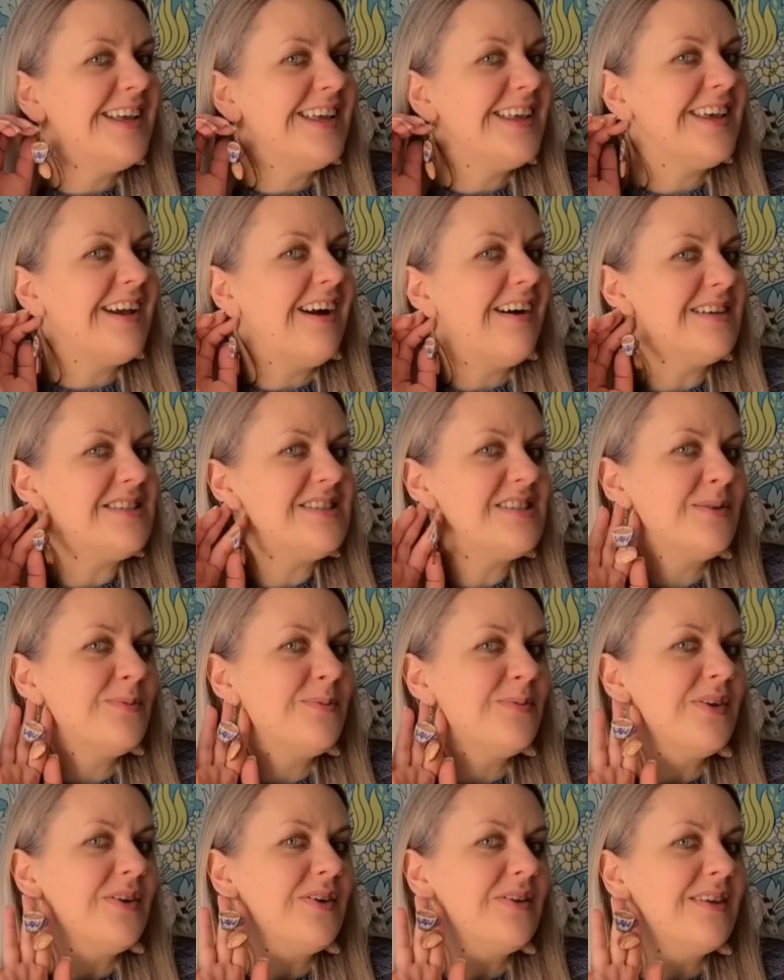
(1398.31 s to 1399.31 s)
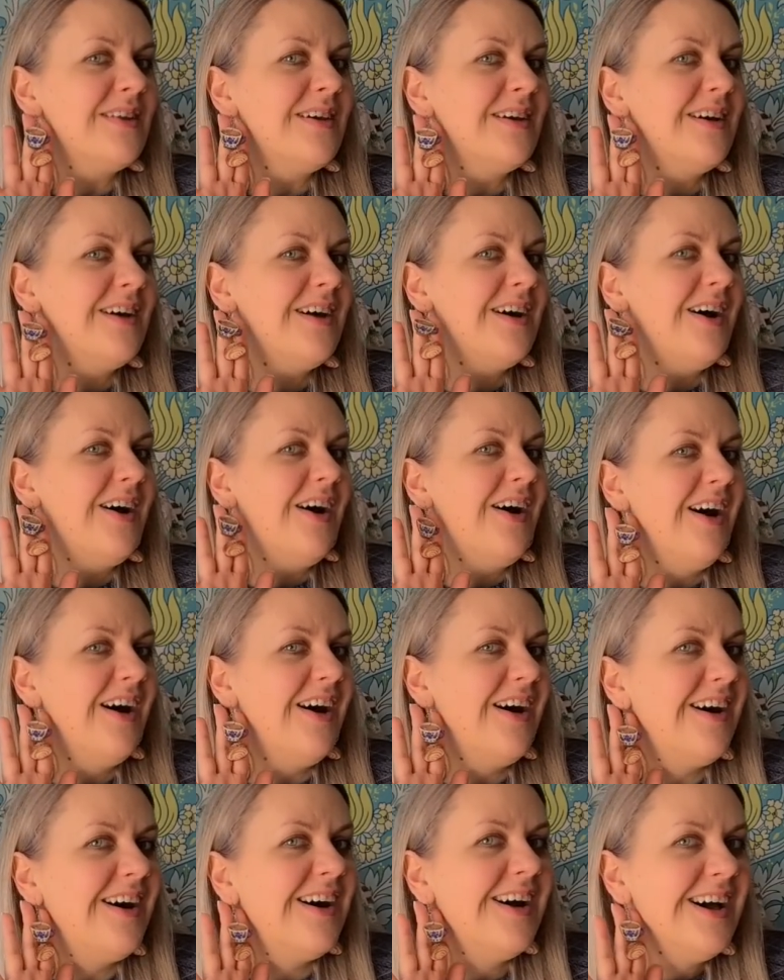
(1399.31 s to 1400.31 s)
Yeah, I jumped on
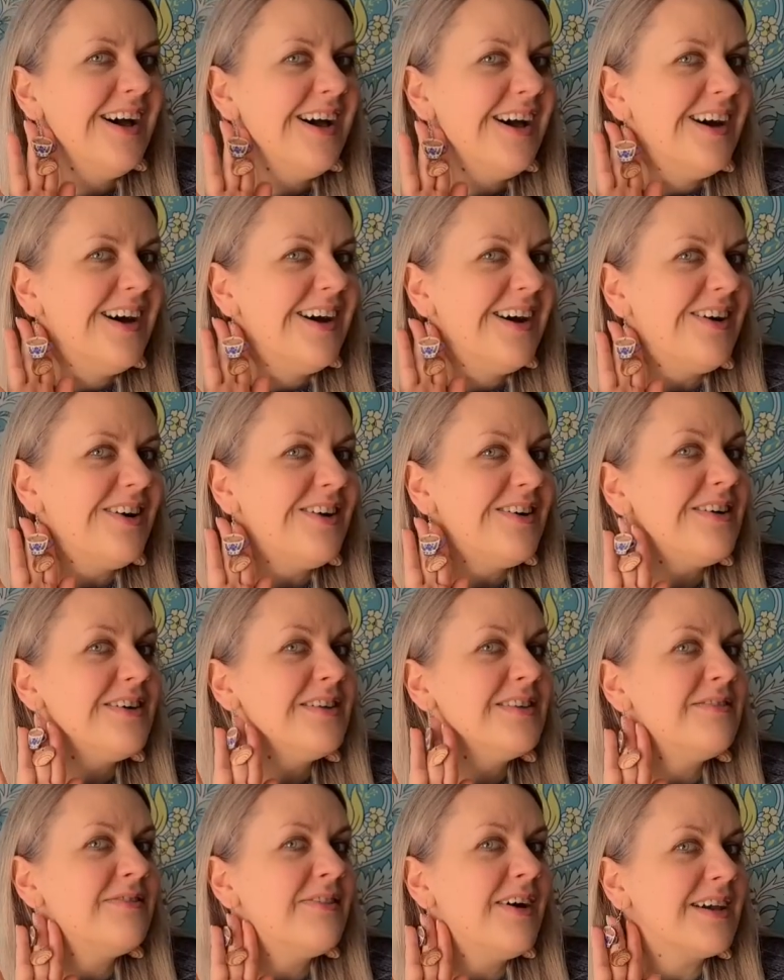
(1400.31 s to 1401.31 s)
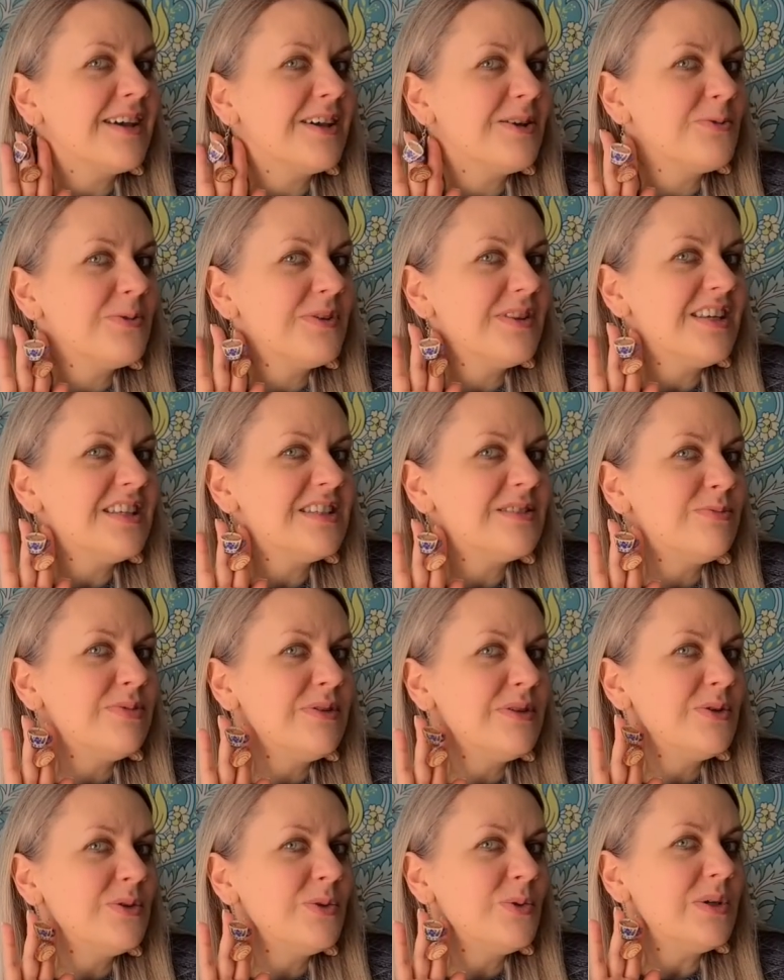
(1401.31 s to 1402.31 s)
on the wagon with these
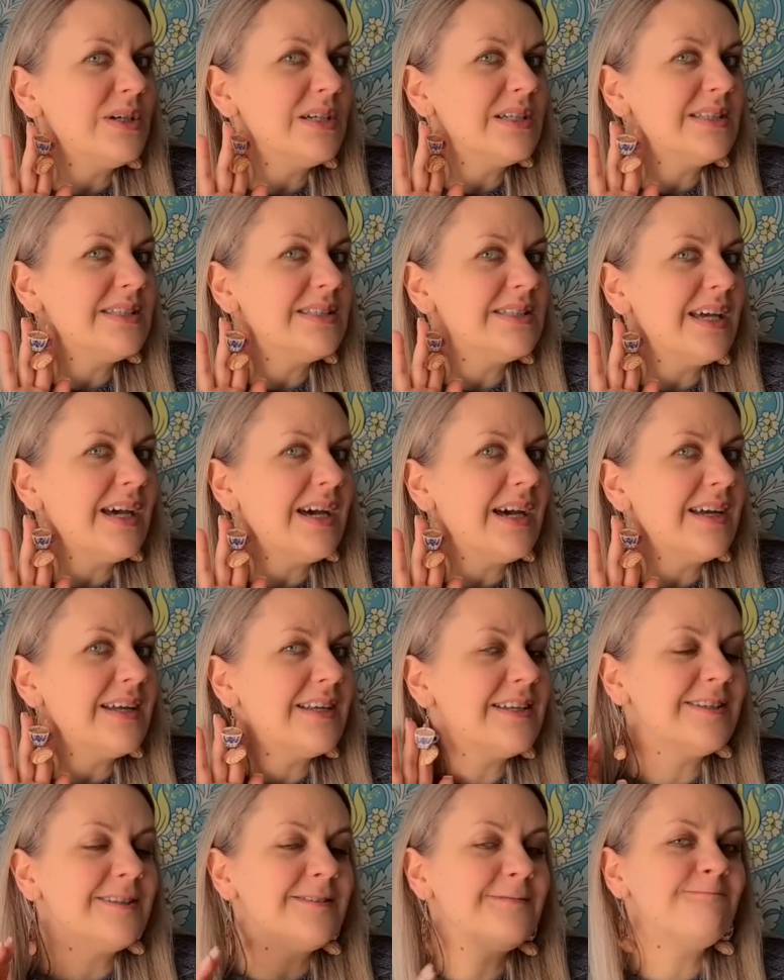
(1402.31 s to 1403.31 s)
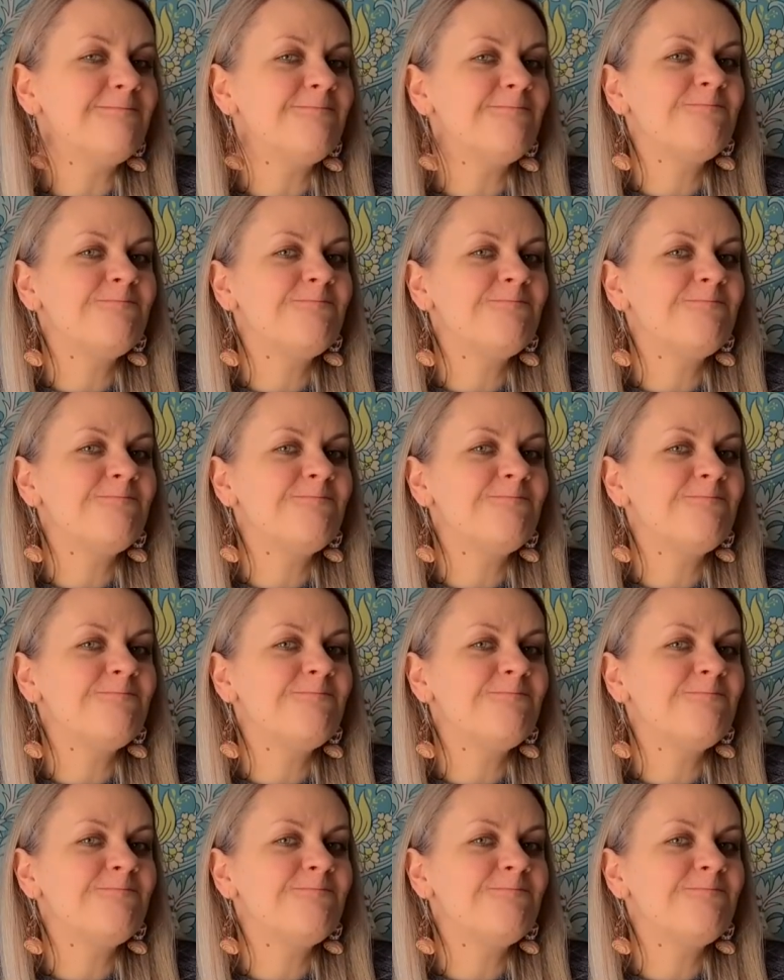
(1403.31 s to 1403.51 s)
blue ones, and